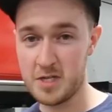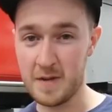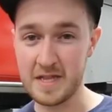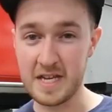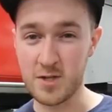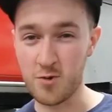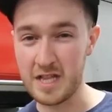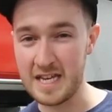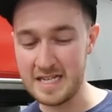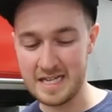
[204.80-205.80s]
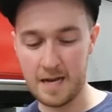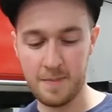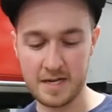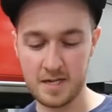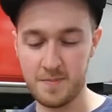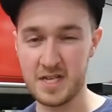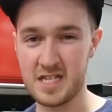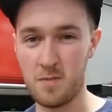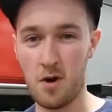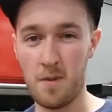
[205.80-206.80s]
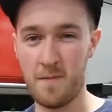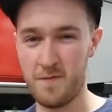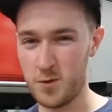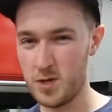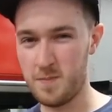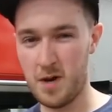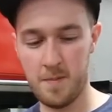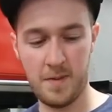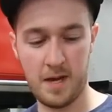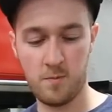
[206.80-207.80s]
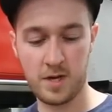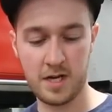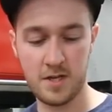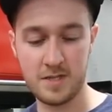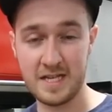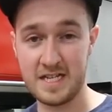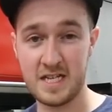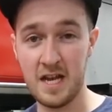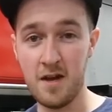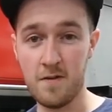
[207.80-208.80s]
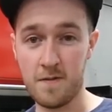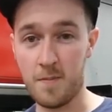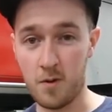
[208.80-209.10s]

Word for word: To also make things really easy, I picked up this small fluid pump and we're gonna use this for